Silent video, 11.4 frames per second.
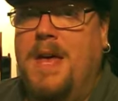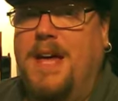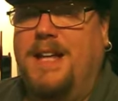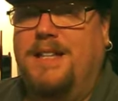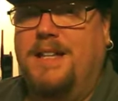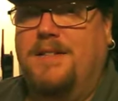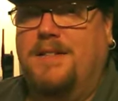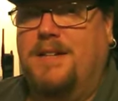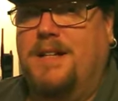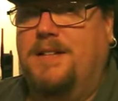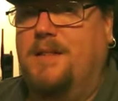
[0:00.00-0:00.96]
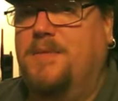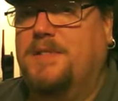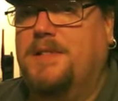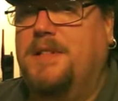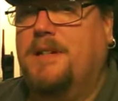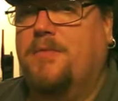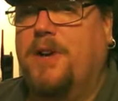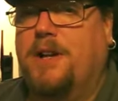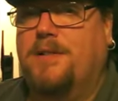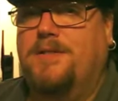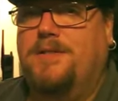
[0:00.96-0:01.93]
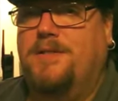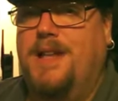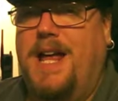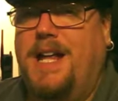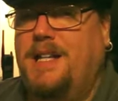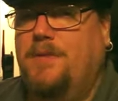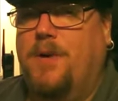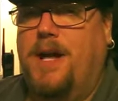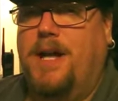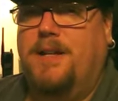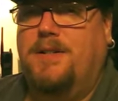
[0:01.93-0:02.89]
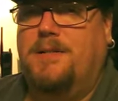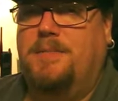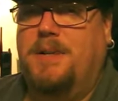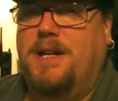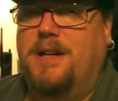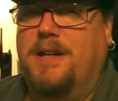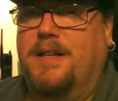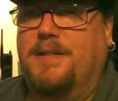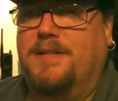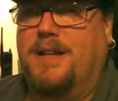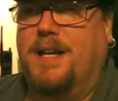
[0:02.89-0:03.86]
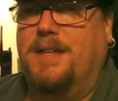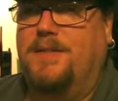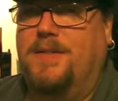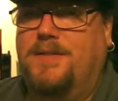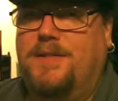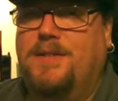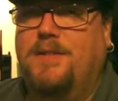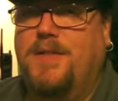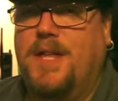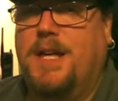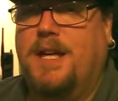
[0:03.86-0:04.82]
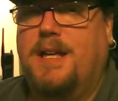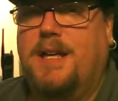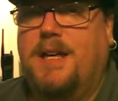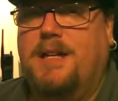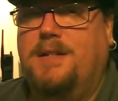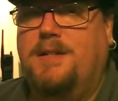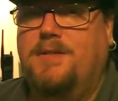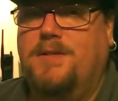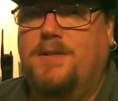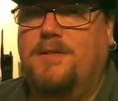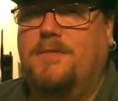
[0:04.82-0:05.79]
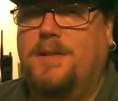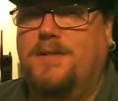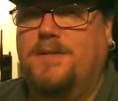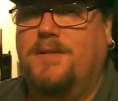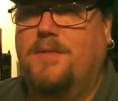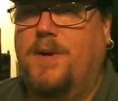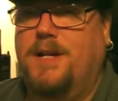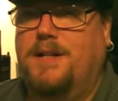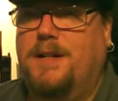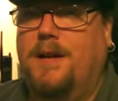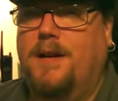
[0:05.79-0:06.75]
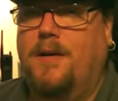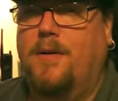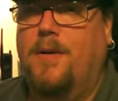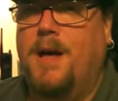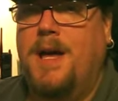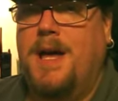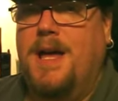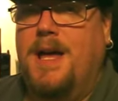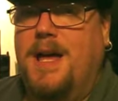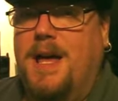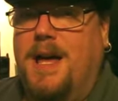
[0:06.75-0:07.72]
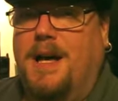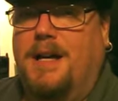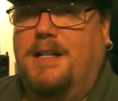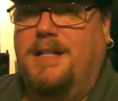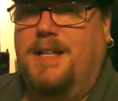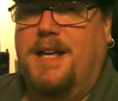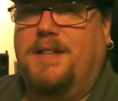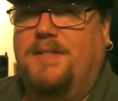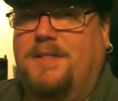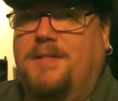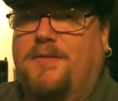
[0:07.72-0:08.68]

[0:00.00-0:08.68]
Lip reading: It's almost a deal breaker anyway, just because I still think YouTube is the way to go. Yes, you're